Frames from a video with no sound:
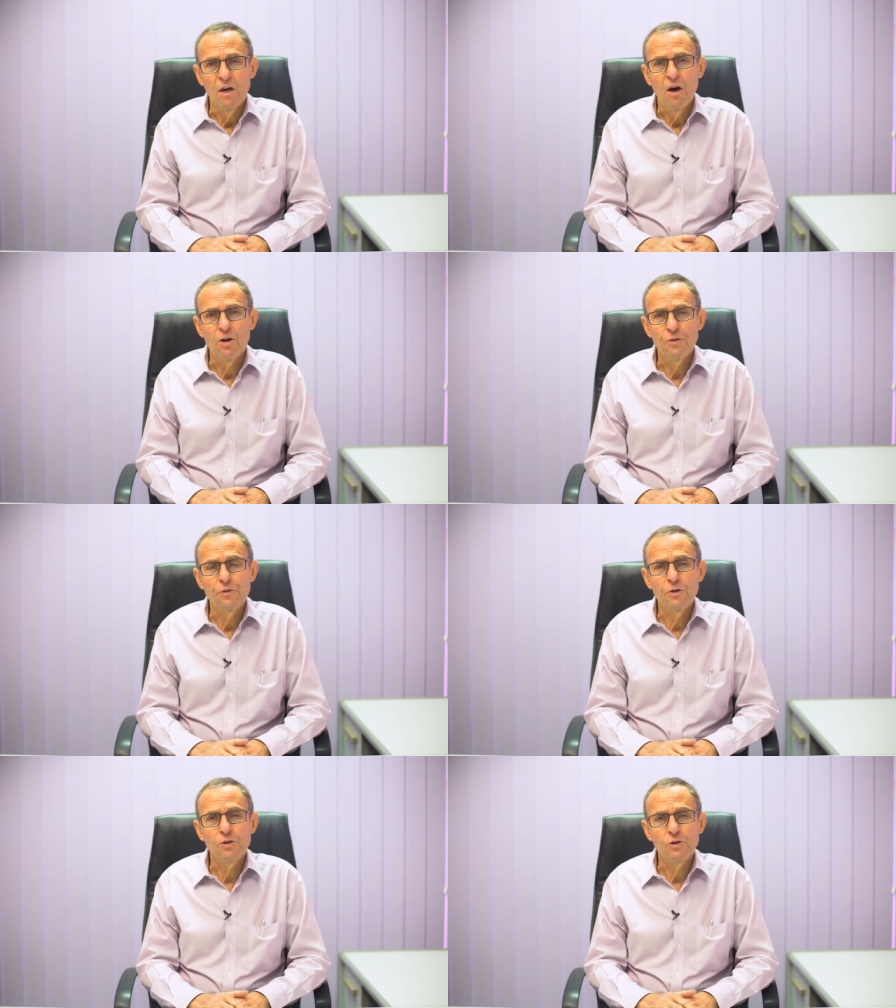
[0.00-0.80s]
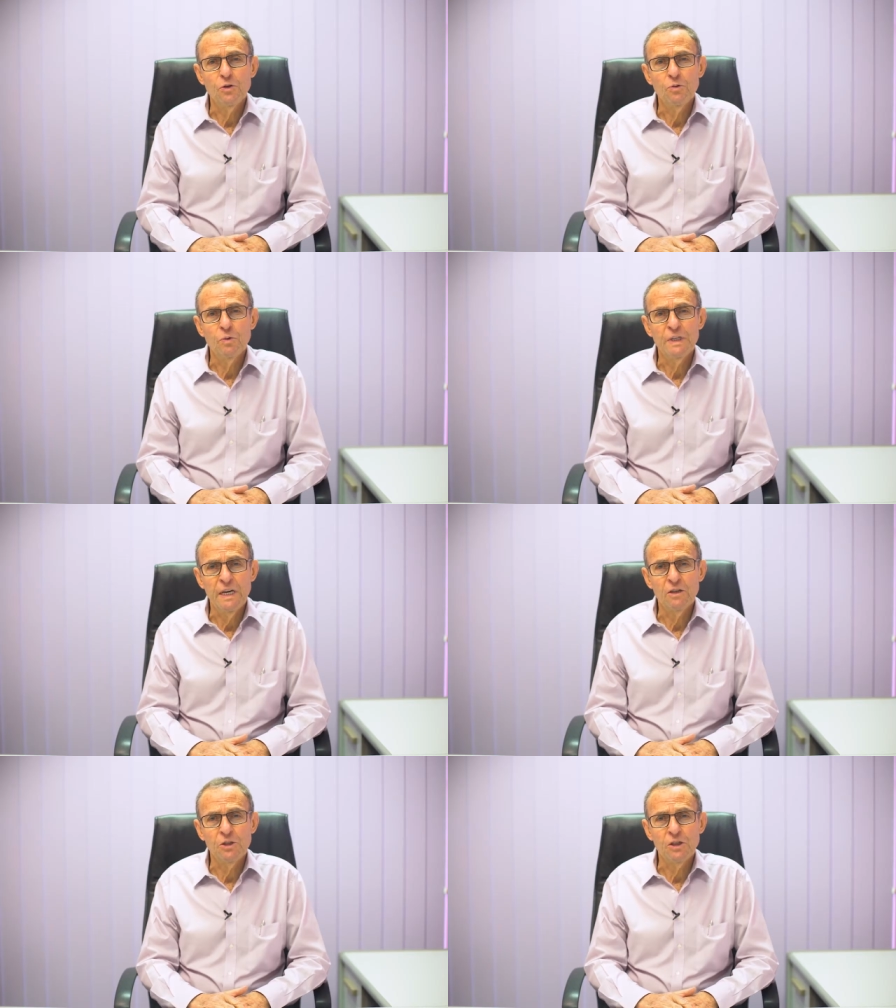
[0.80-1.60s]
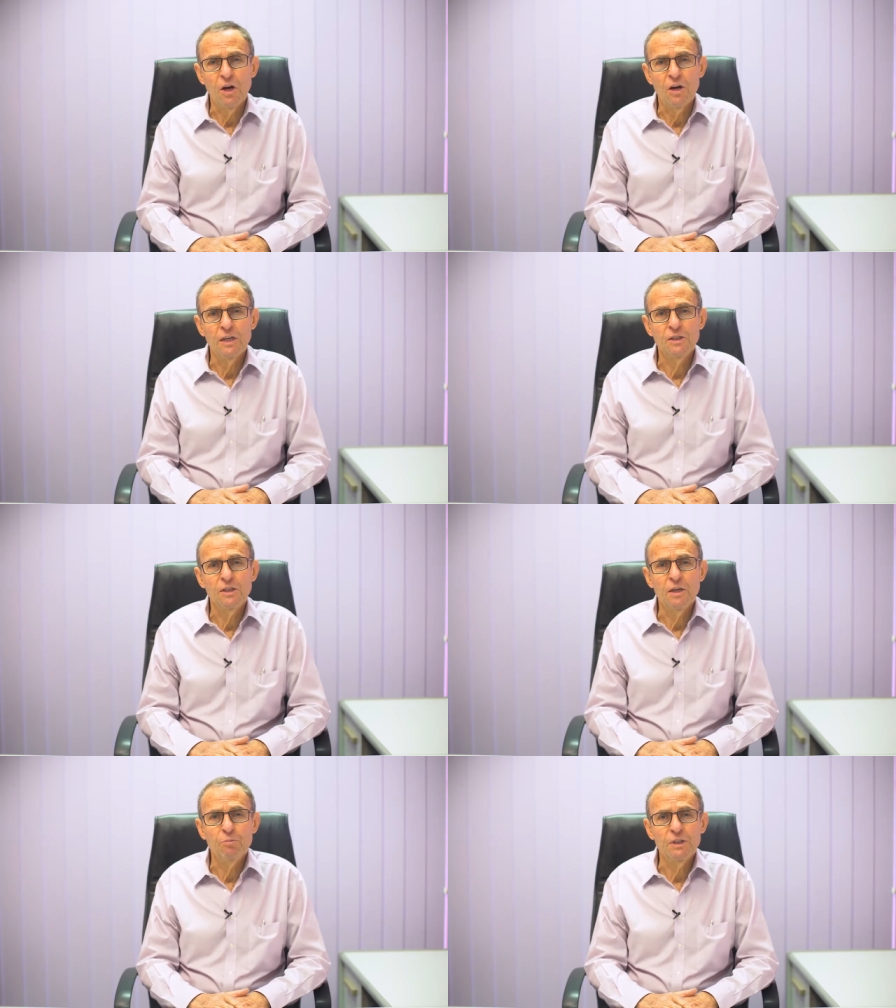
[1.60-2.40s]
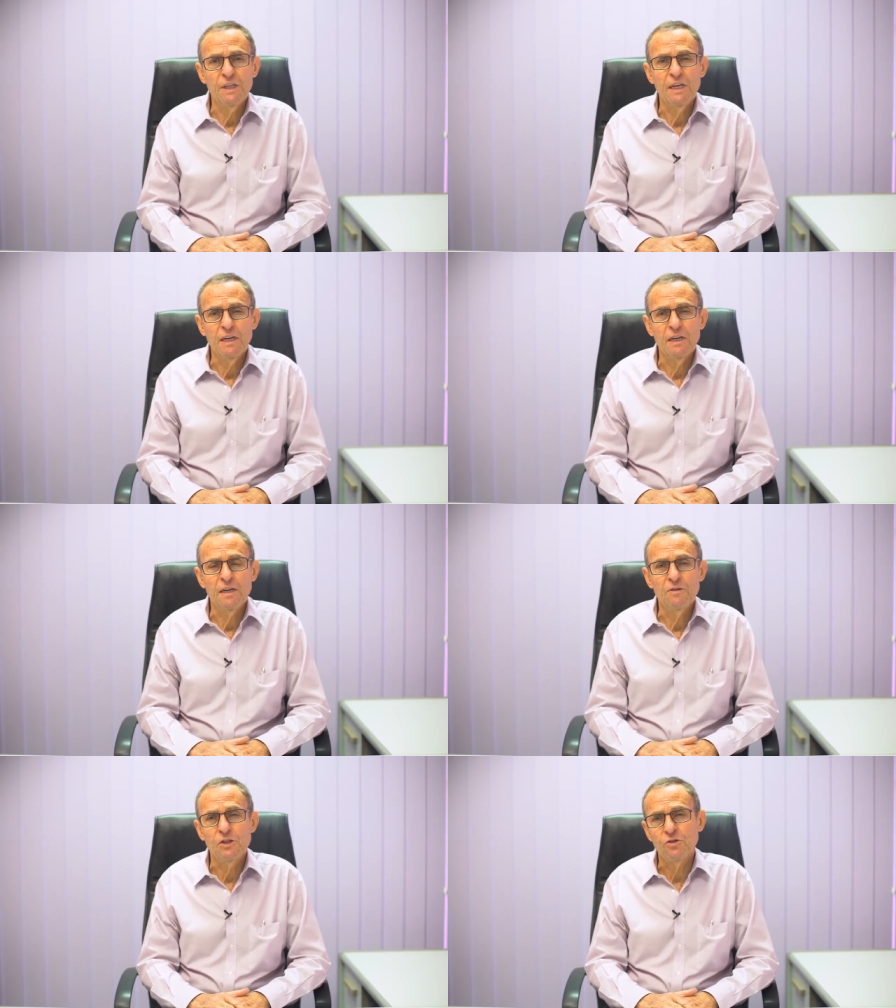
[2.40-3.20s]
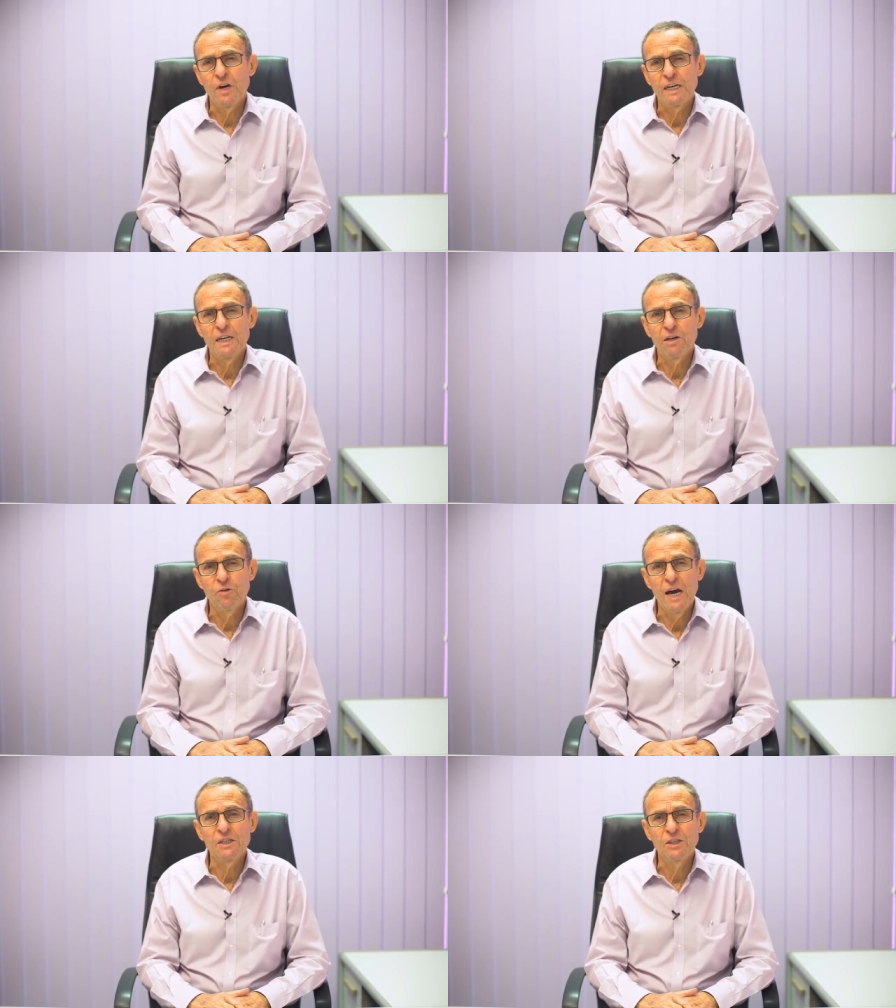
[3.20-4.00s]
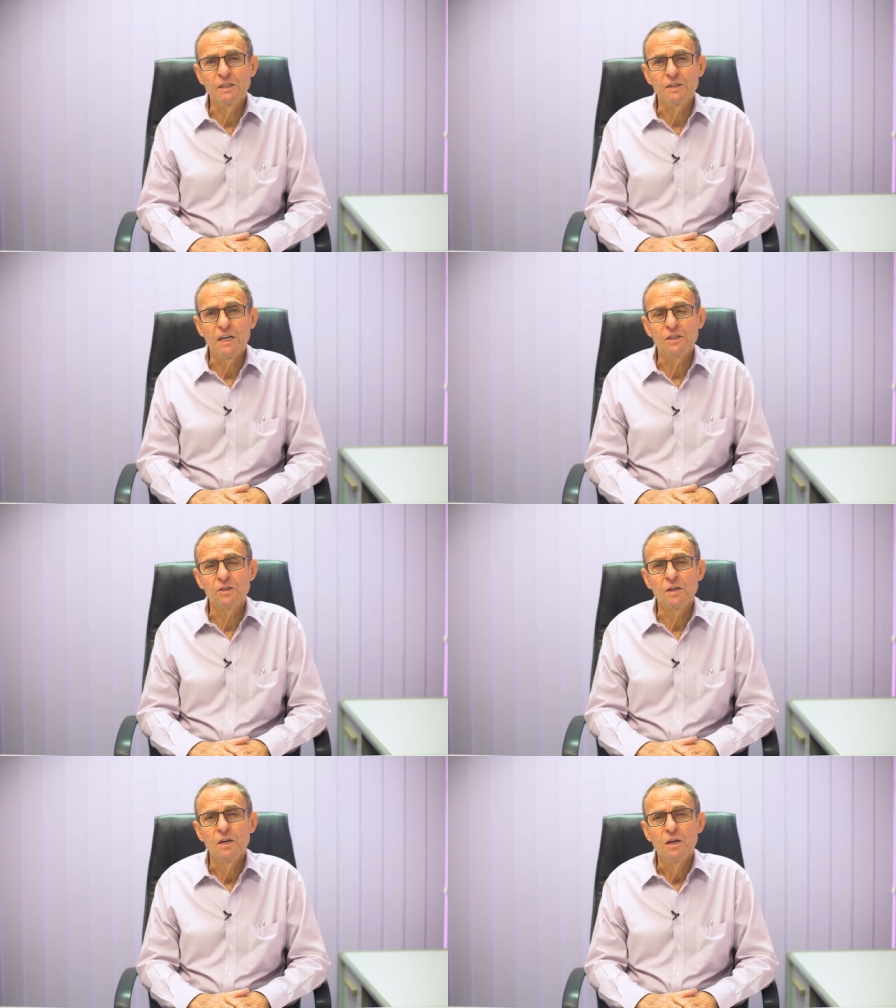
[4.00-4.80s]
I referred to Waddell's signs, in particular the straight leg raising test.